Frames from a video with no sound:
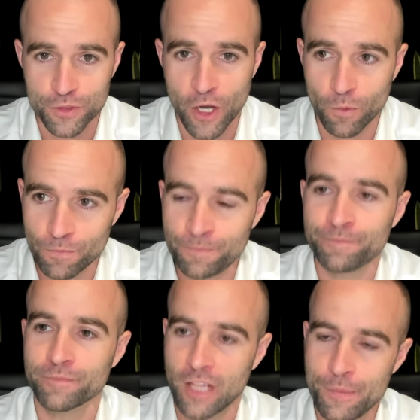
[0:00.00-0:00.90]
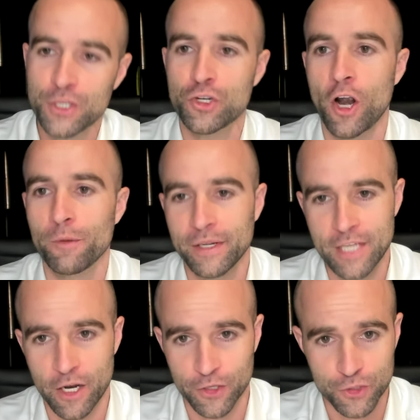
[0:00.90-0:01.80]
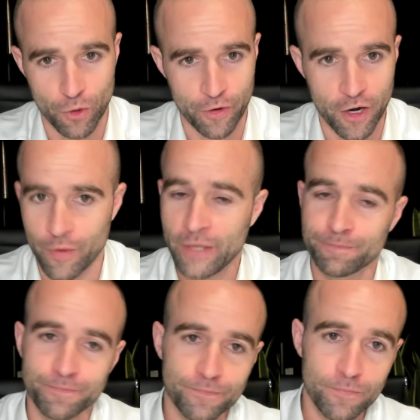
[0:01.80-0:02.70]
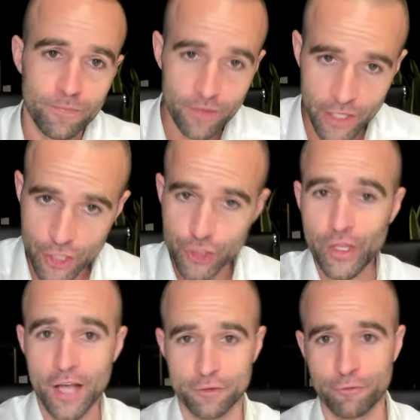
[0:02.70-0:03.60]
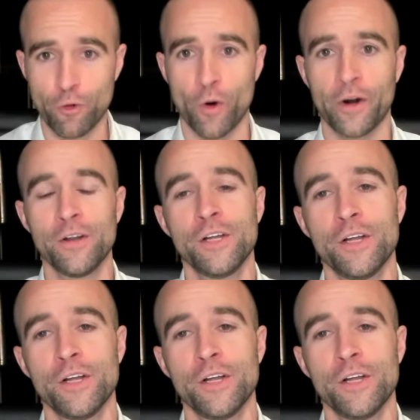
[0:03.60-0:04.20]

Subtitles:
So let me start by telling a story. All right. In 2004,